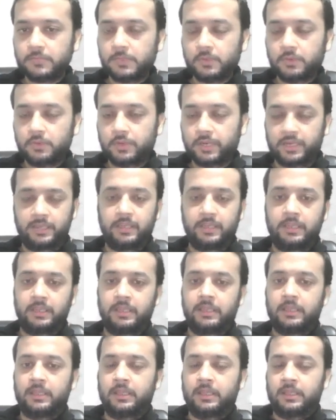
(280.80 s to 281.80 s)
Okay,
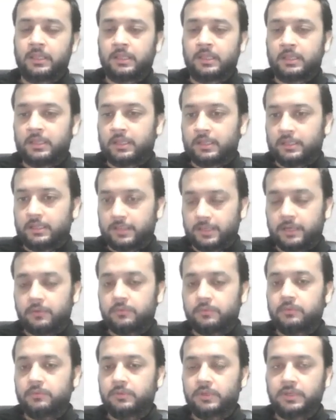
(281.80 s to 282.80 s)

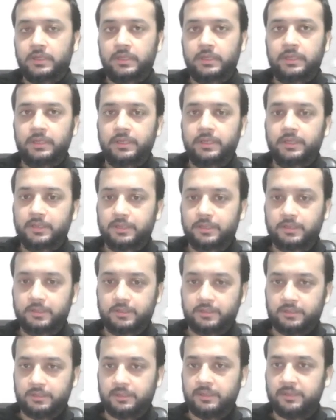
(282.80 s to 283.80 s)
now
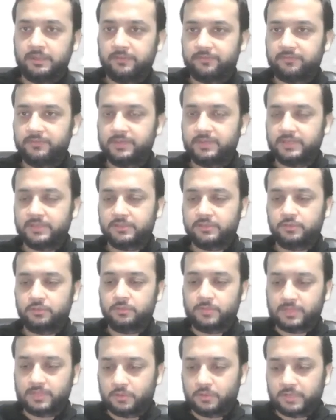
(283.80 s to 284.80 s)
if we
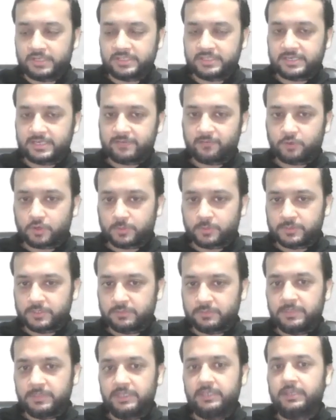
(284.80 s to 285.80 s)
assume, now let's check for
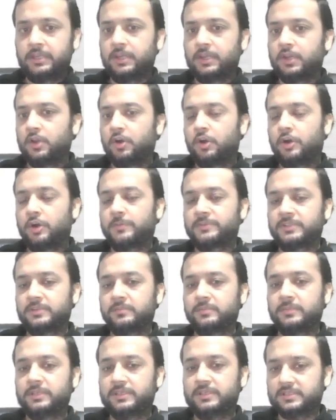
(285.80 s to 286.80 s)
option B.
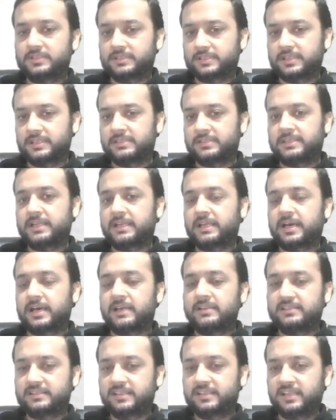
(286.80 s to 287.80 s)
Option B says that
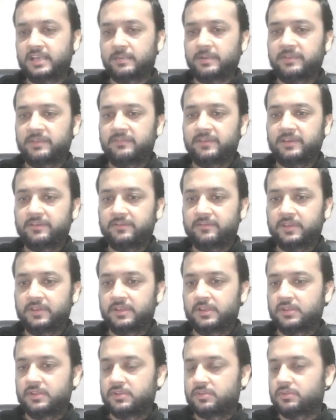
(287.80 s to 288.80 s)
r is 3r by 5.
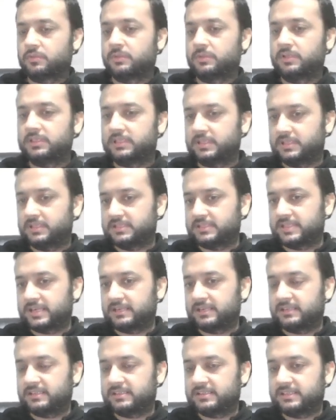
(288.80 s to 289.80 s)
So only thing is
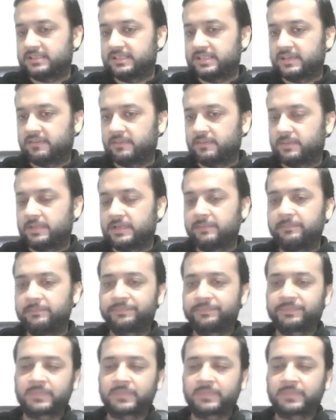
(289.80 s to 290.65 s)
that this theta will become